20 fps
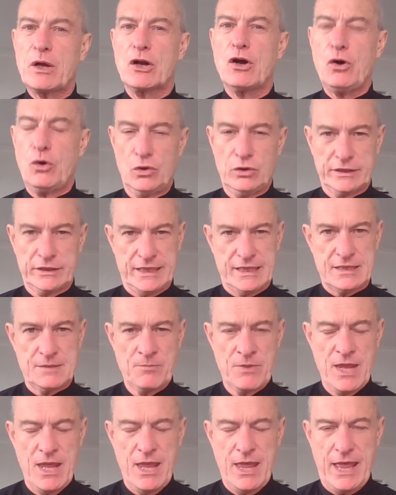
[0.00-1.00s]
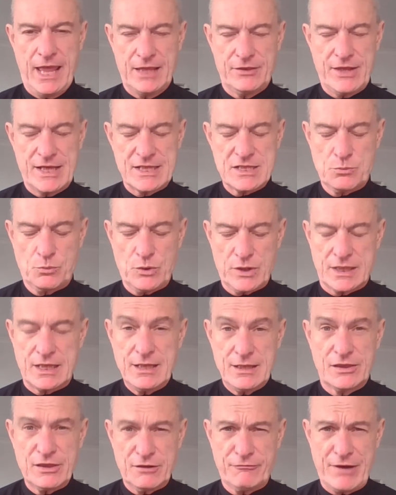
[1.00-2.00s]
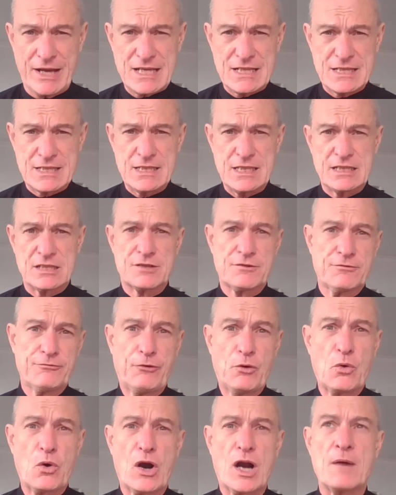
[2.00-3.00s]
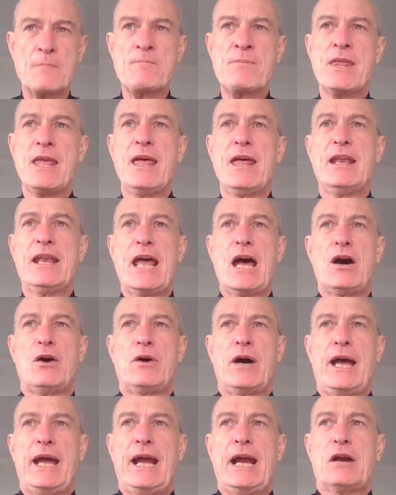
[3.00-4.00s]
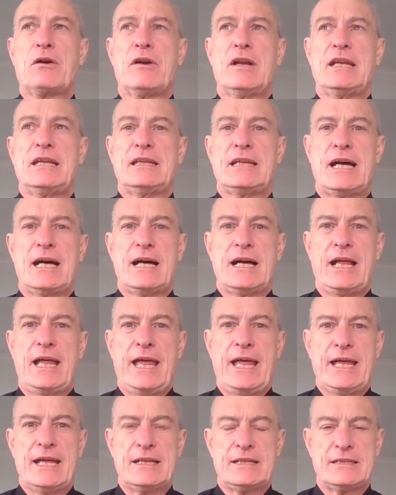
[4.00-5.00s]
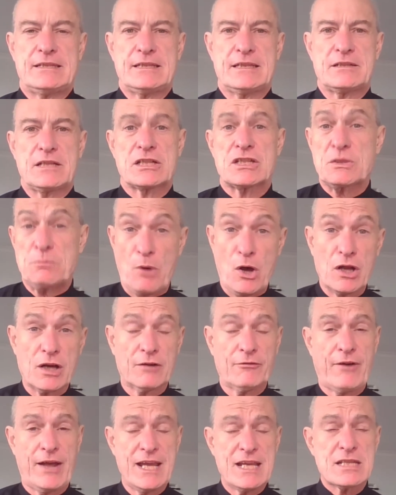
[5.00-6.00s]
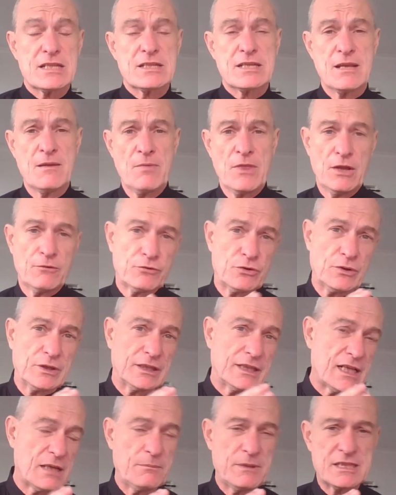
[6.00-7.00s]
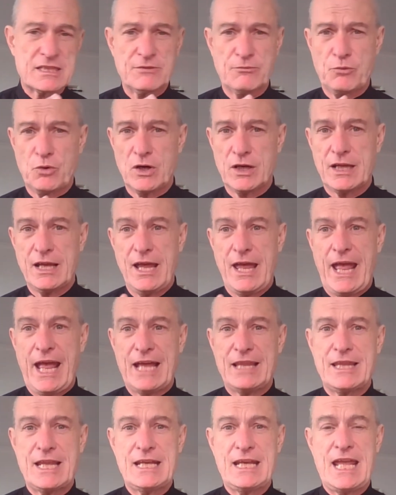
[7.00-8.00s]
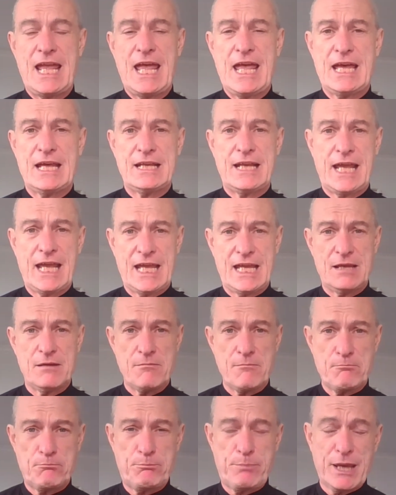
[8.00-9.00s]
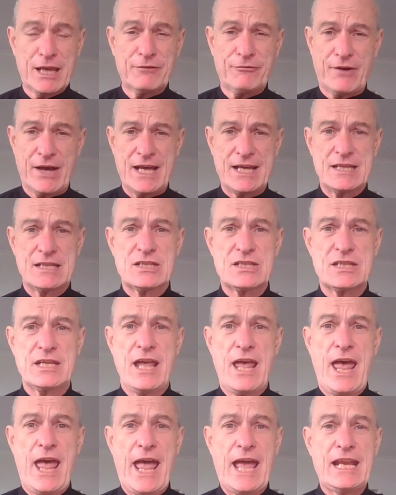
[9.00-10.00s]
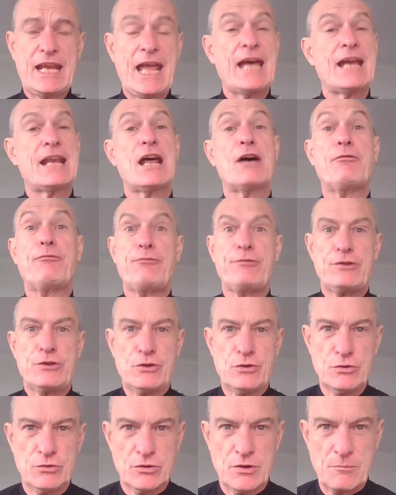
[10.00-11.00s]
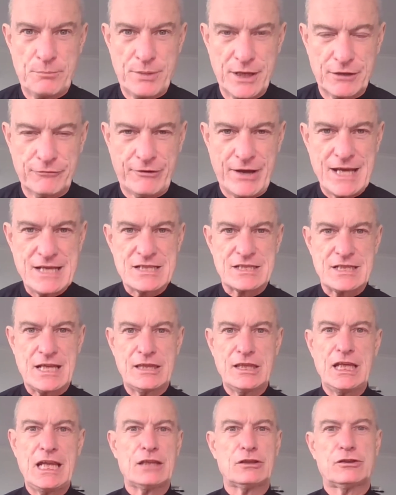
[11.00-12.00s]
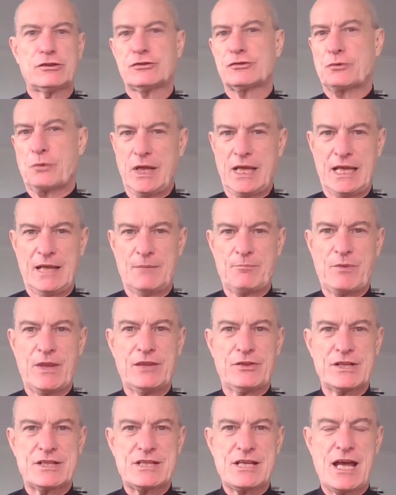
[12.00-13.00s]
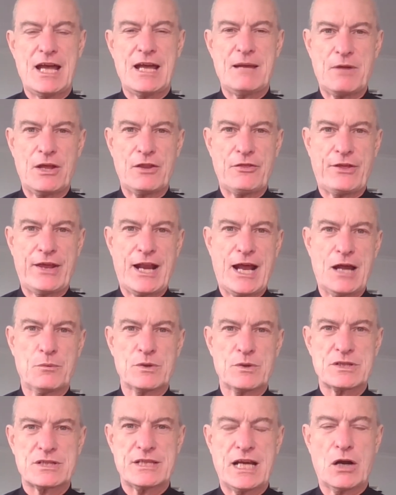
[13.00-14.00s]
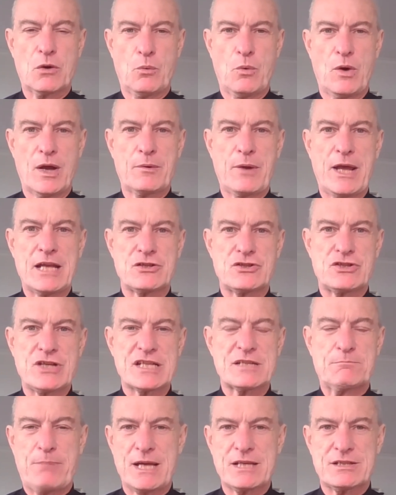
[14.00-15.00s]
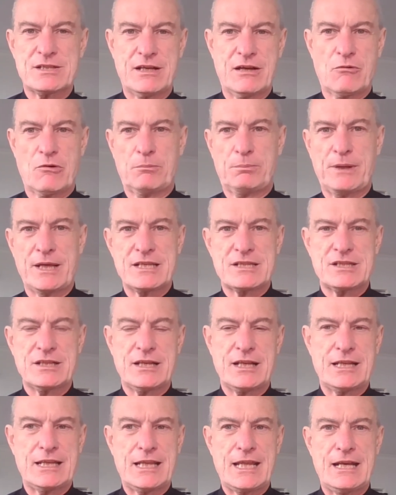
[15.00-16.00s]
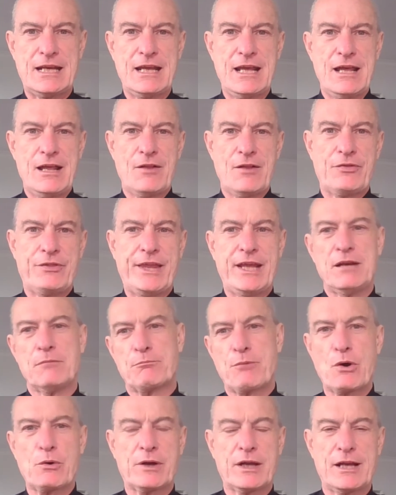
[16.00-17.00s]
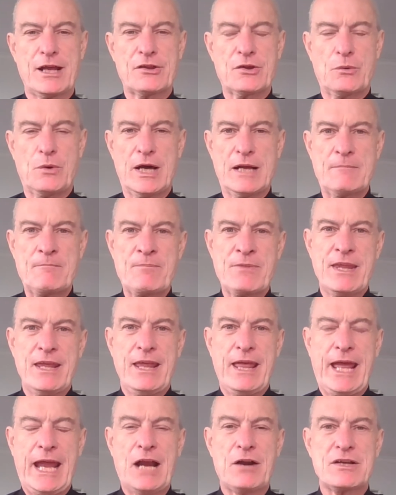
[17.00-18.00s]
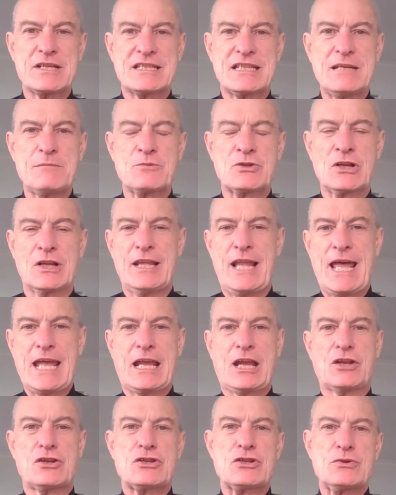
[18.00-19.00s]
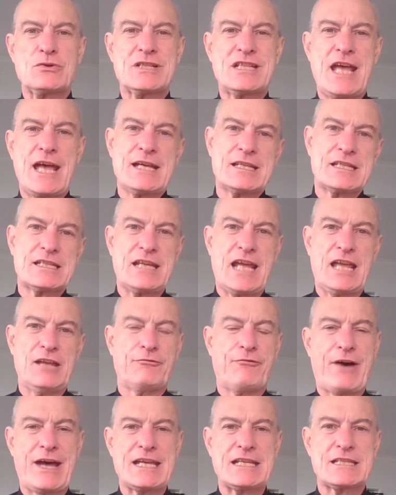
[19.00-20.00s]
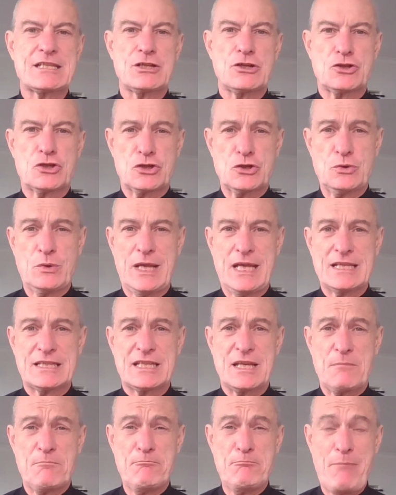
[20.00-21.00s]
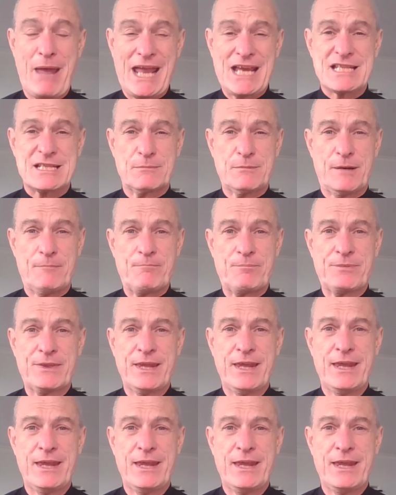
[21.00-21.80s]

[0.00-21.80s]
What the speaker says: to hold it. And that's what the vise is for. Now, Harry had a smaller vise, doing little bits of work, and then he had a big vise, and he had a few big vices. I think he had 3 in the time that I was there. One had just busted, he replaced it, and then he broke another one. Harry seemed to like to test a vise to its maximum,